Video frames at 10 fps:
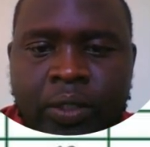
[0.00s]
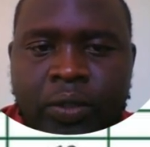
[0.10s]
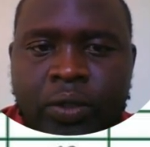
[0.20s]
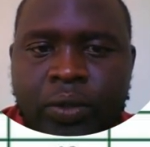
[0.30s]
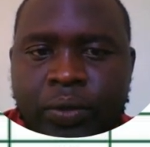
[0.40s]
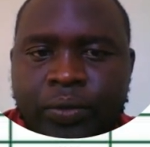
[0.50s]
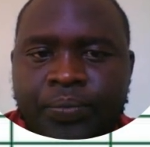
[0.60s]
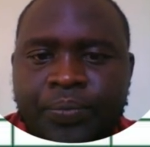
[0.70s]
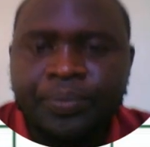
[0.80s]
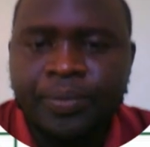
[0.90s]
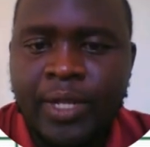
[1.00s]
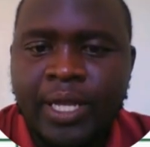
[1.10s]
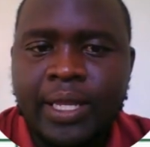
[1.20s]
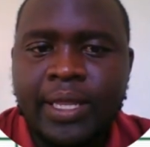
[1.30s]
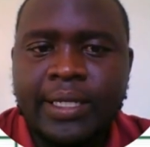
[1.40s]
So
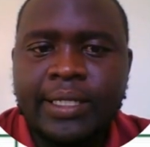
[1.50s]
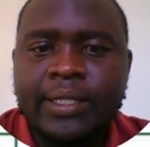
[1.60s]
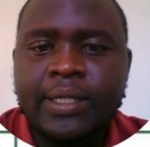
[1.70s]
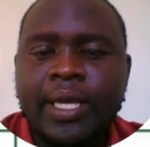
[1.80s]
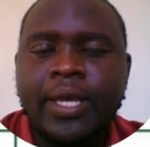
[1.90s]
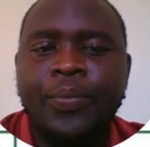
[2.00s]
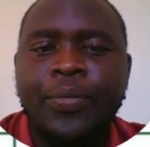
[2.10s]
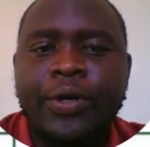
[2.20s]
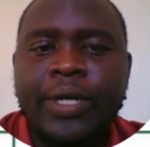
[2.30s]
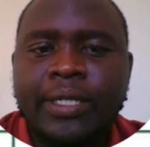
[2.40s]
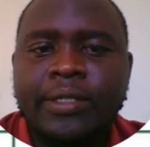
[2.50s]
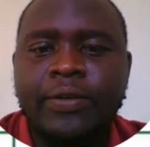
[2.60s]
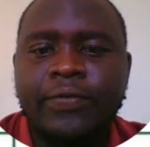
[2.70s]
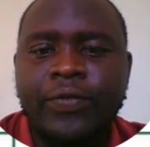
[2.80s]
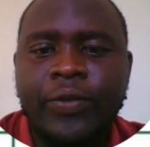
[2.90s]
that is the importance
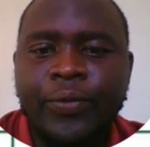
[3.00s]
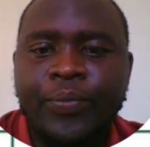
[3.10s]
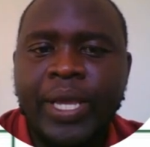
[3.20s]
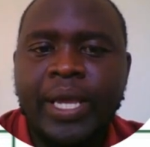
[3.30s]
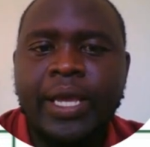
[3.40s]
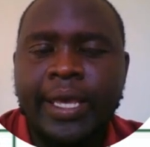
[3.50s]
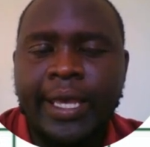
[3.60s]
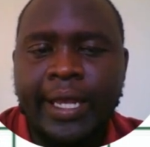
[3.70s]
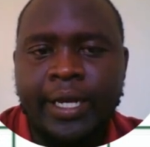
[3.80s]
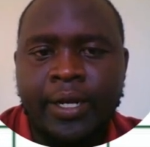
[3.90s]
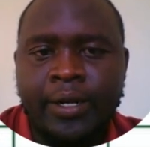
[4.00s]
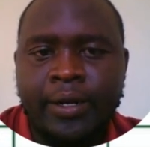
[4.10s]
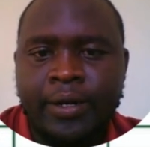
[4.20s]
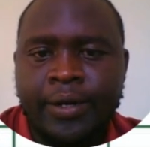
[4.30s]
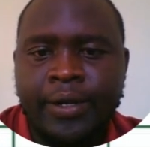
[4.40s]
of you being keen
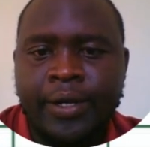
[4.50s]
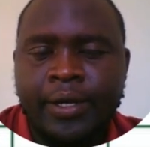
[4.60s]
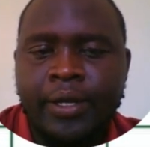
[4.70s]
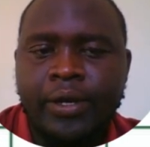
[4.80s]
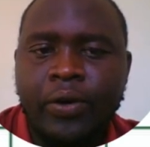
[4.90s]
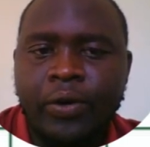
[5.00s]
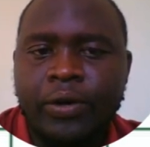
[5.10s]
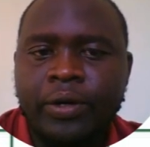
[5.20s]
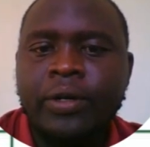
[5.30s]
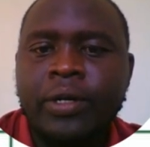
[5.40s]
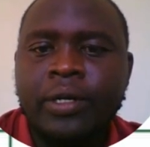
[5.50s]
on